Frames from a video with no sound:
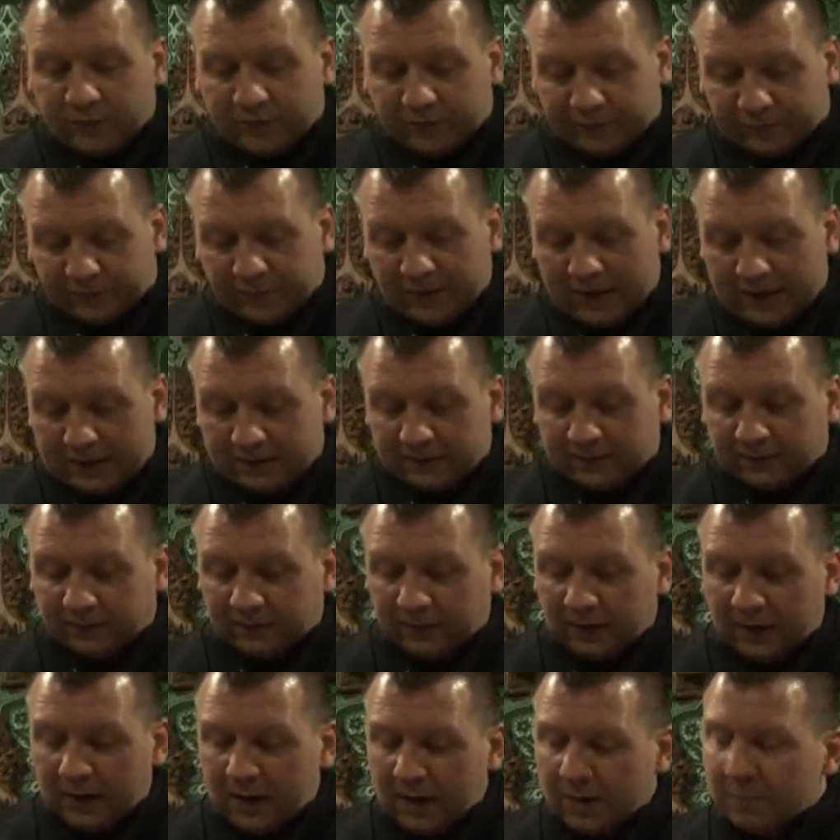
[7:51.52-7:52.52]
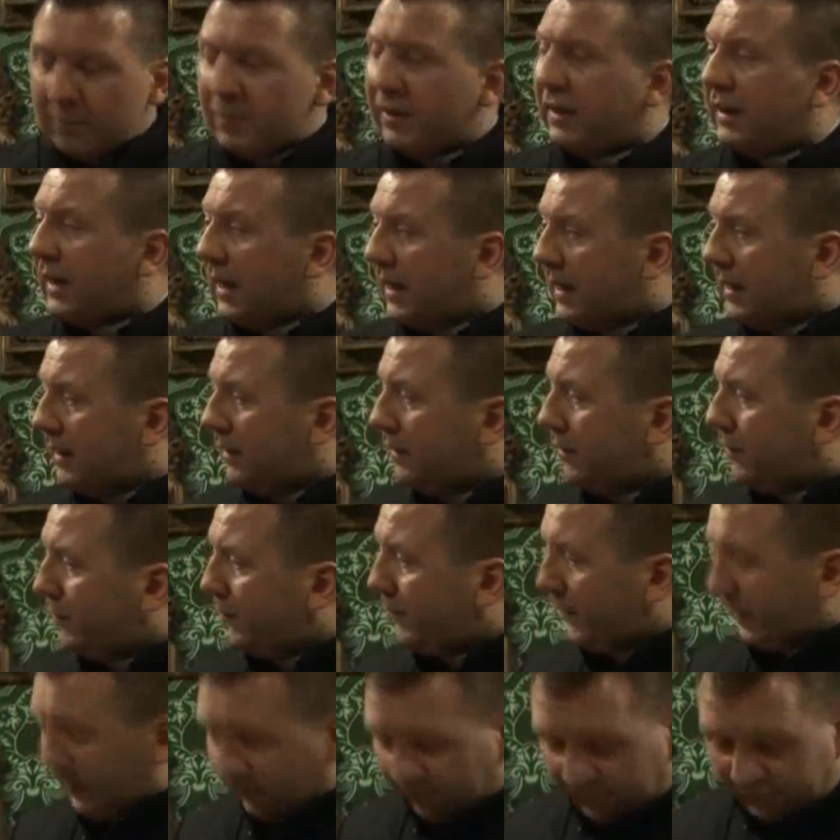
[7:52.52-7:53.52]
of defence beginning to
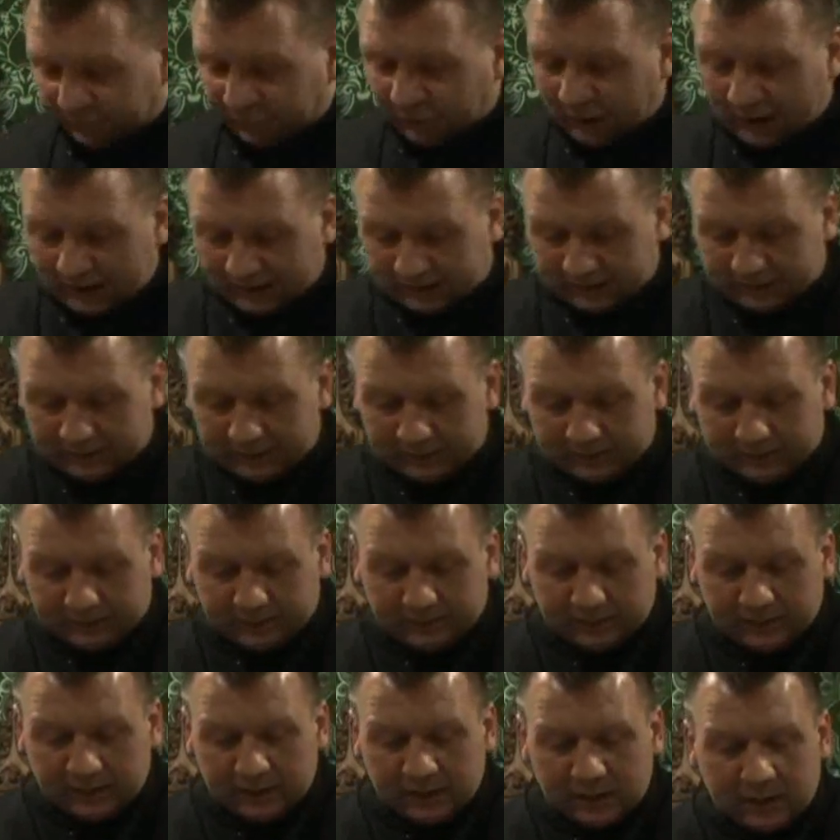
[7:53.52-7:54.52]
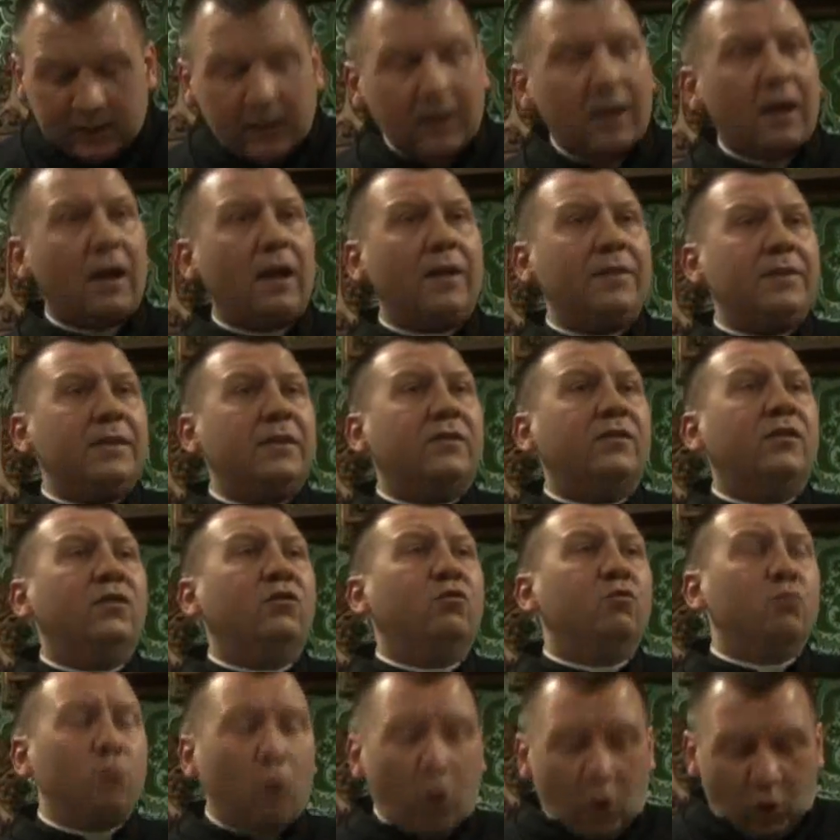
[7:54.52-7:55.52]
feel frightened, and this
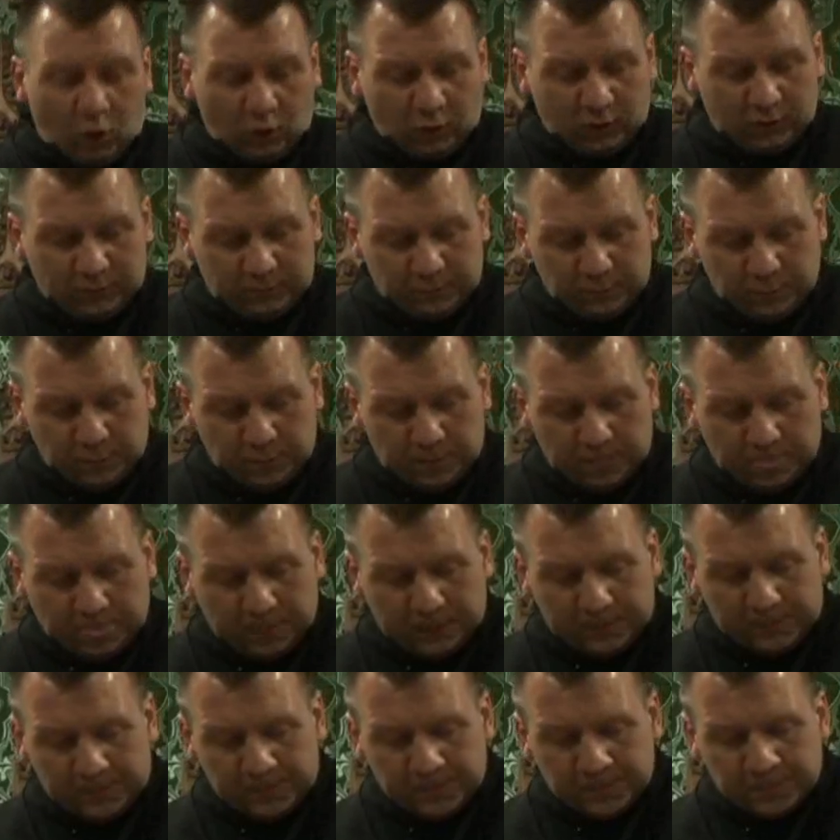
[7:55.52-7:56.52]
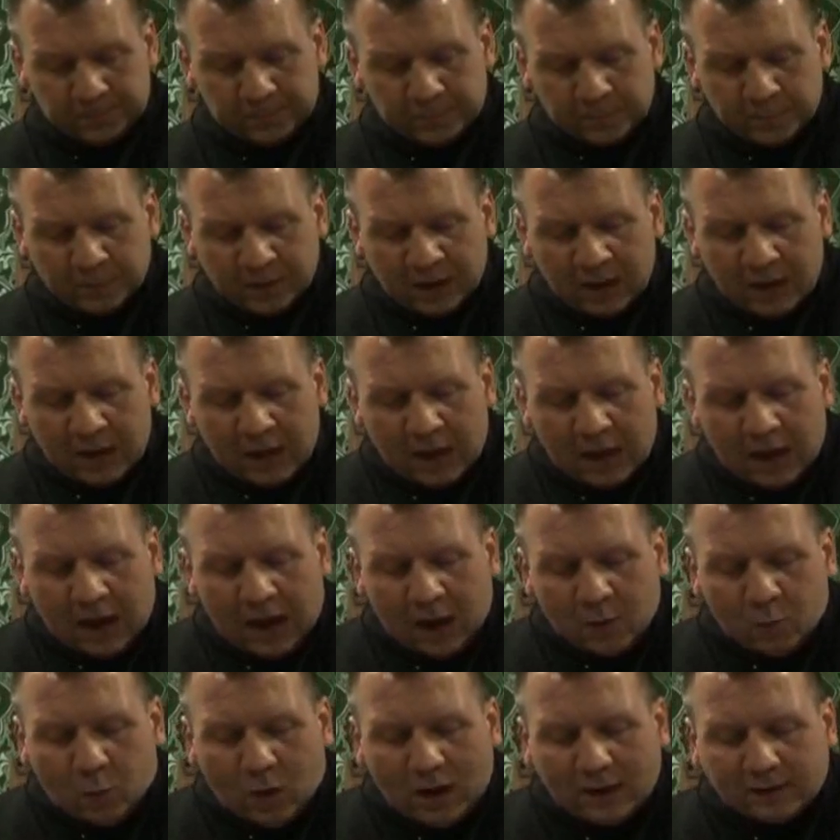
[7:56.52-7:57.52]
is wrong.
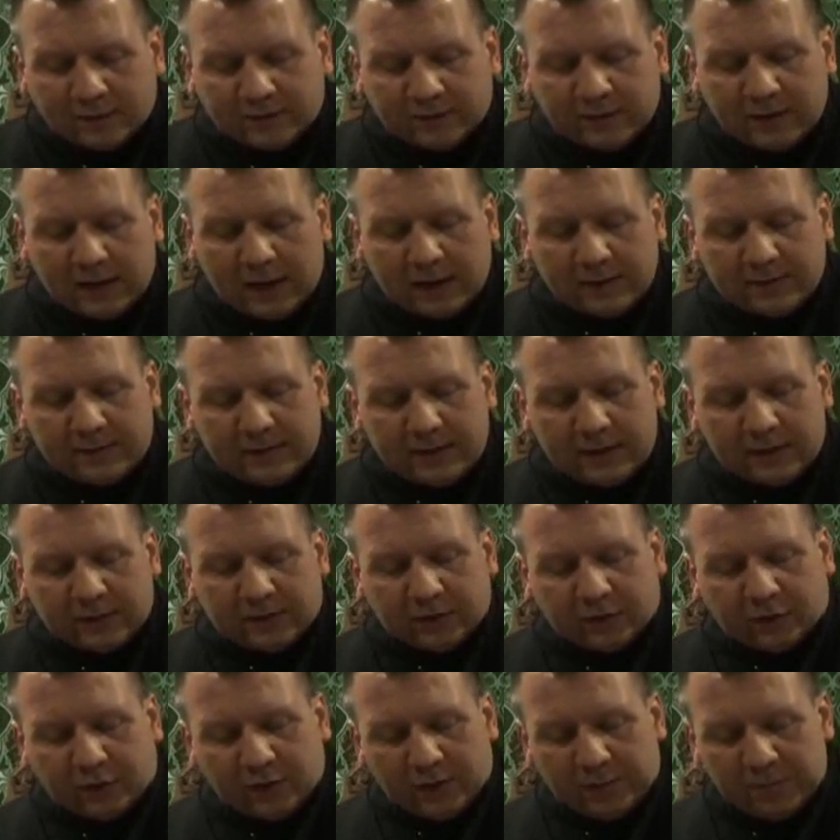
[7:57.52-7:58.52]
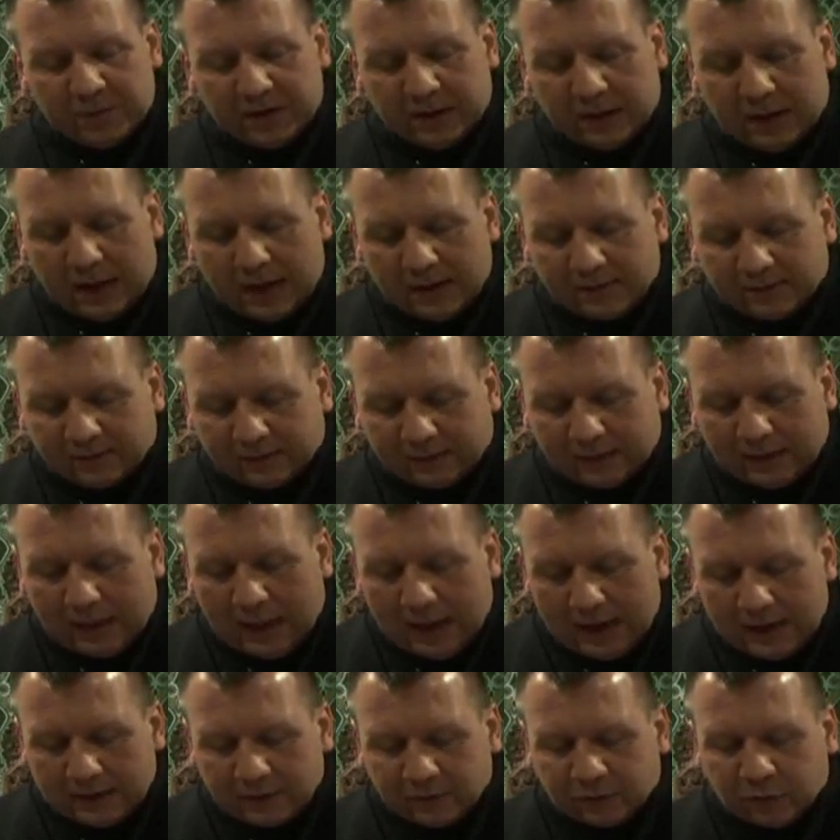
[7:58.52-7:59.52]
And whilst the idea to criminalise
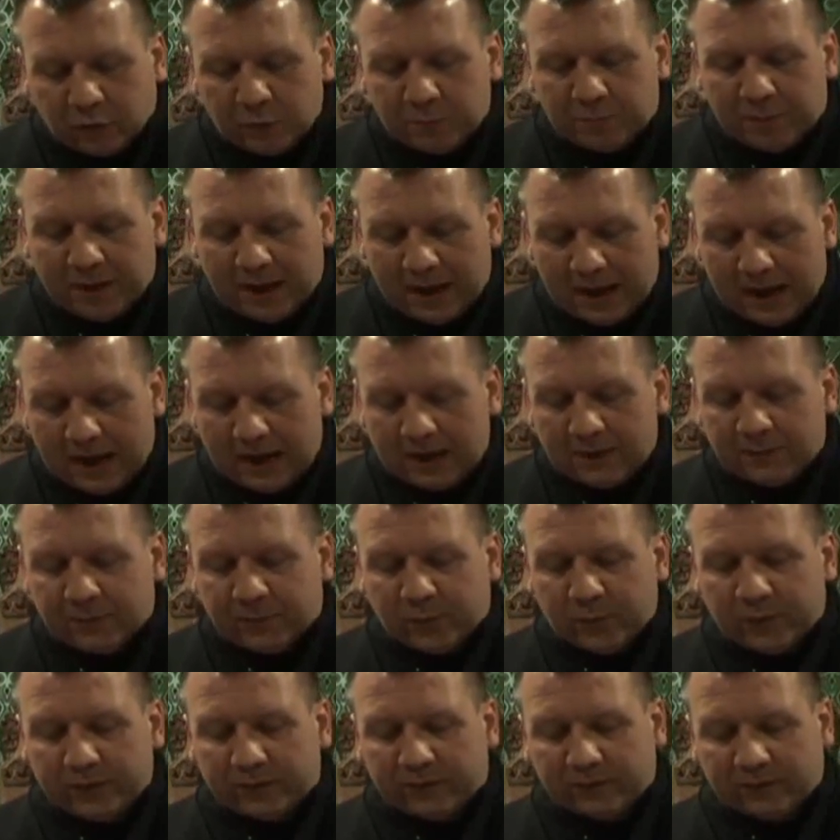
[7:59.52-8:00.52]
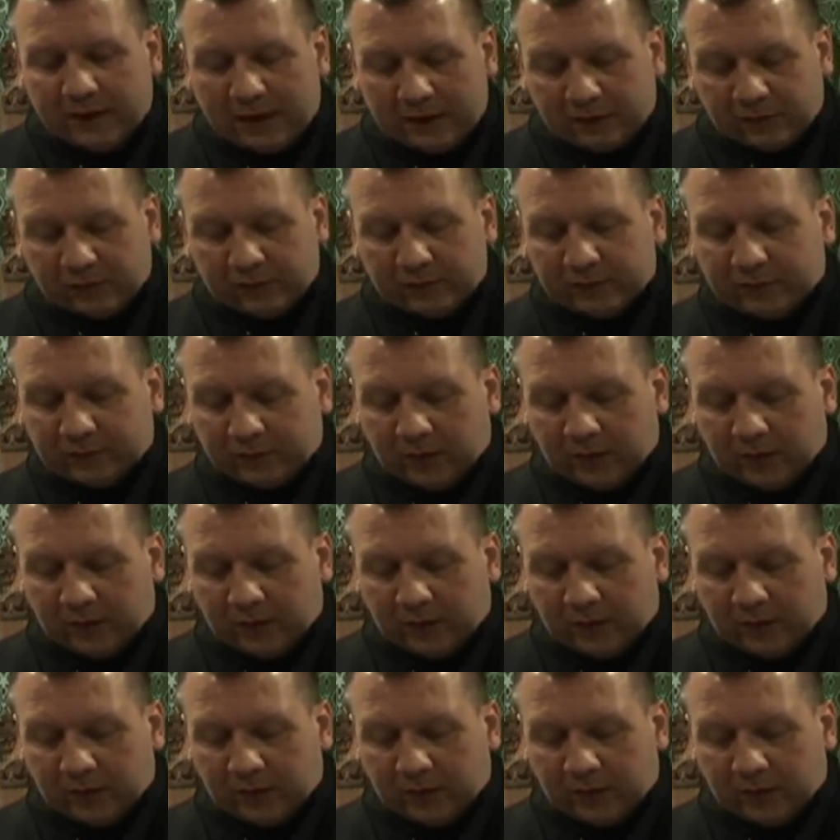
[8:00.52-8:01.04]
clients who pay for the sexual